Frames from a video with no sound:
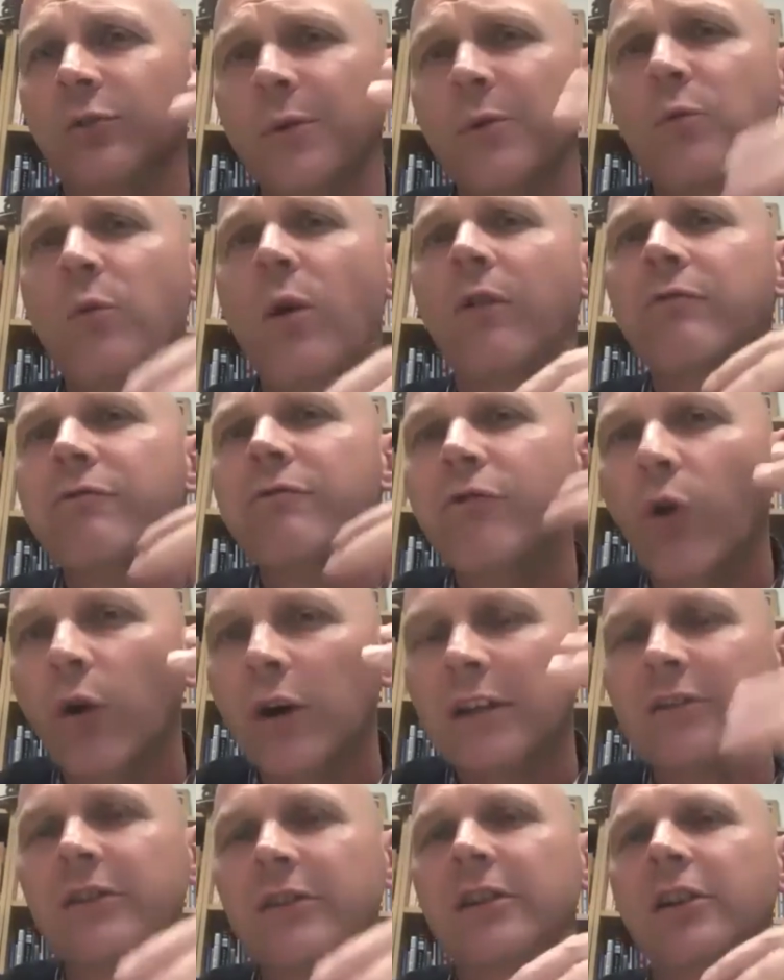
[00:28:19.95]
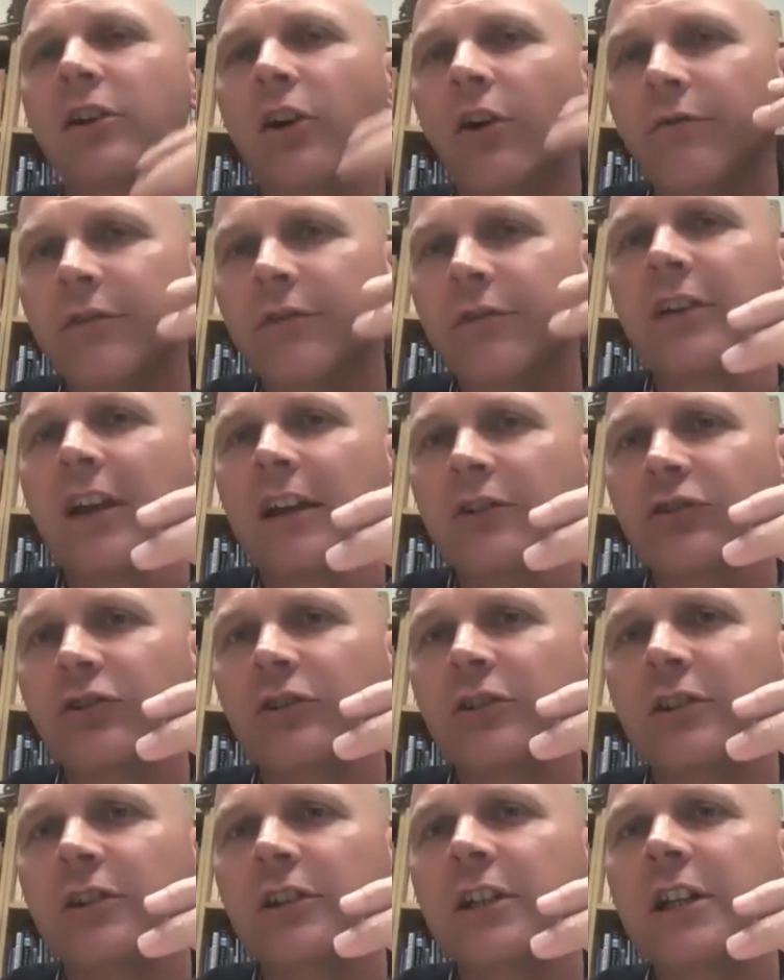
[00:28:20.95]
or be one voice in the
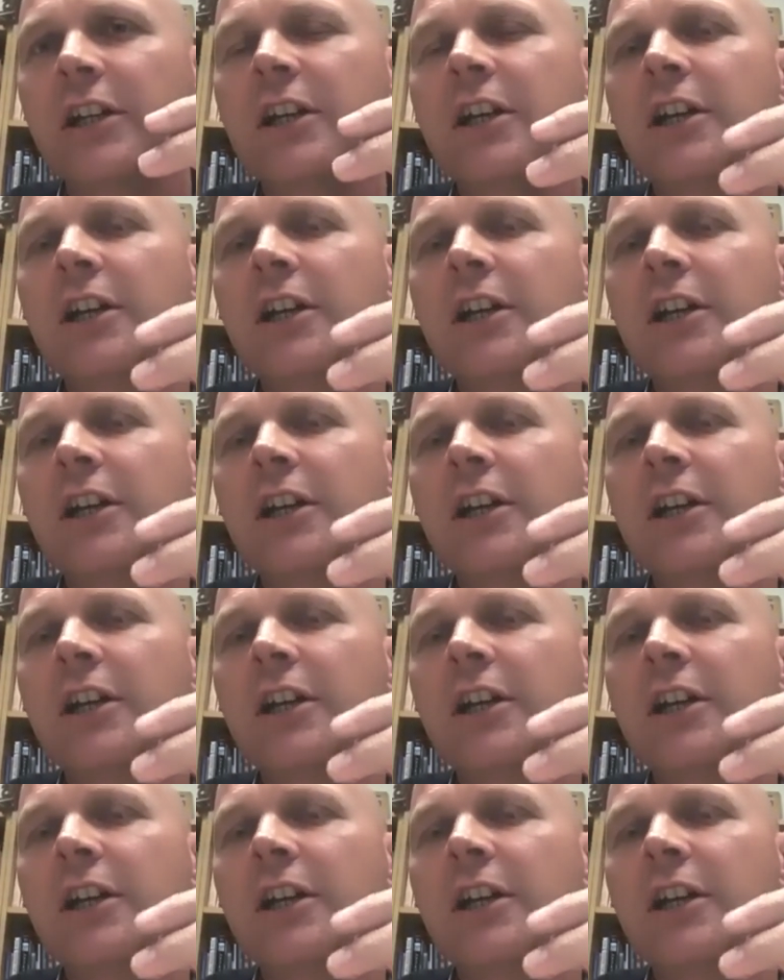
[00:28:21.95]
conversation